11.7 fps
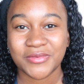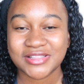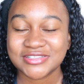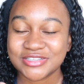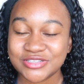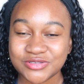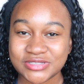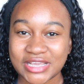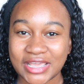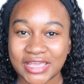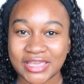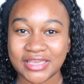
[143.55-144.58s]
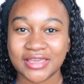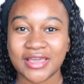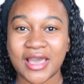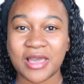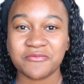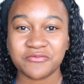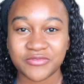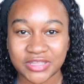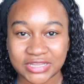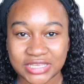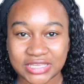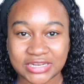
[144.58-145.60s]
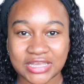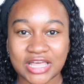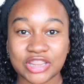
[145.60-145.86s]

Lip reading: It's a new day. I'm feeling